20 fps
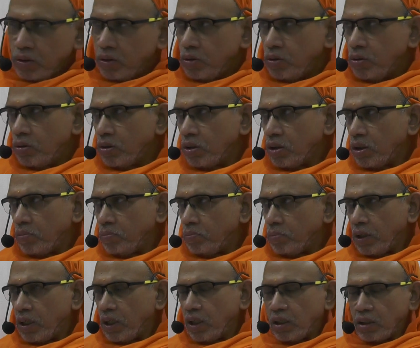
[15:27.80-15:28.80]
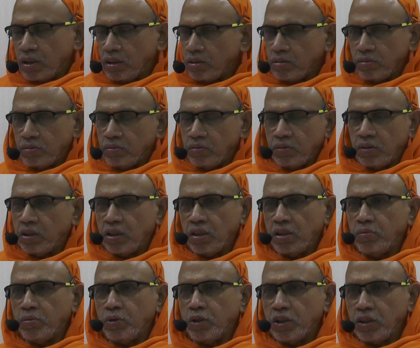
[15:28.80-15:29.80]
You don't compare with
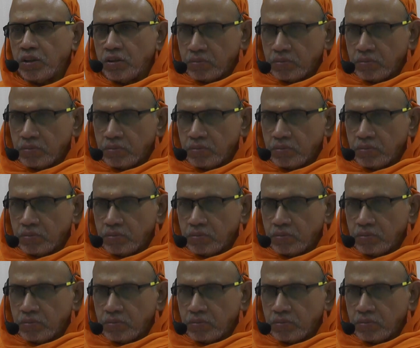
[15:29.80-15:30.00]
anybody.